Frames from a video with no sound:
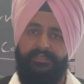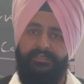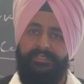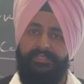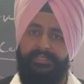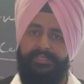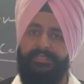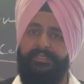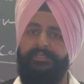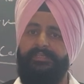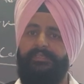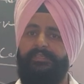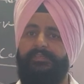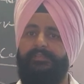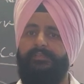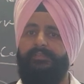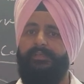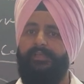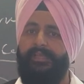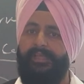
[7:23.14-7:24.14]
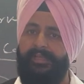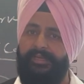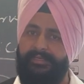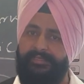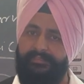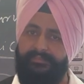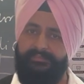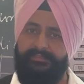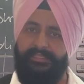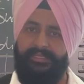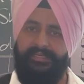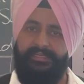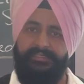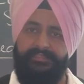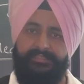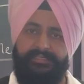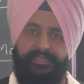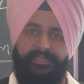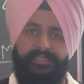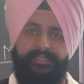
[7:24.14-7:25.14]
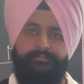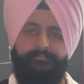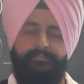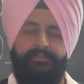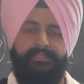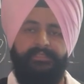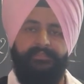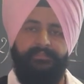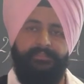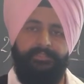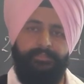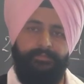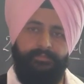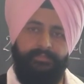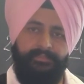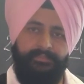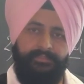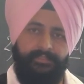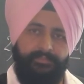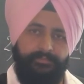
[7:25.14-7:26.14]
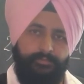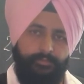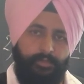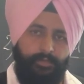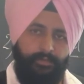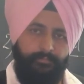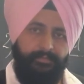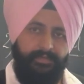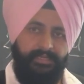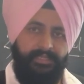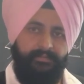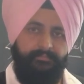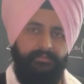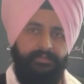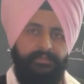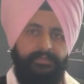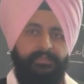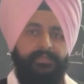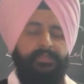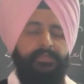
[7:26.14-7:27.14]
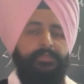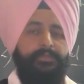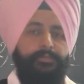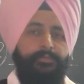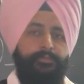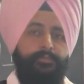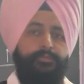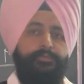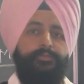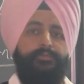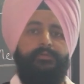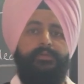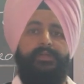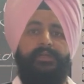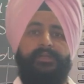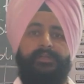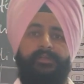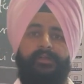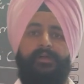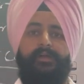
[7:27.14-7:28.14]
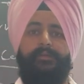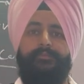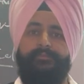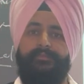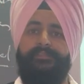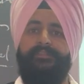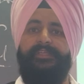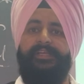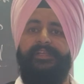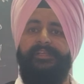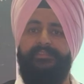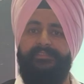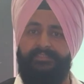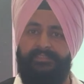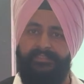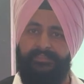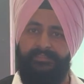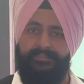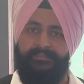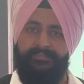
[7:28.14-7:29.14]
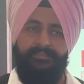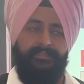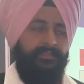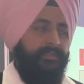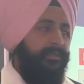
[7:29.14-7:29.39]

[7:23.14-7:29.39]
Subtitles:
need at that time in during the job level, you should adopt that things.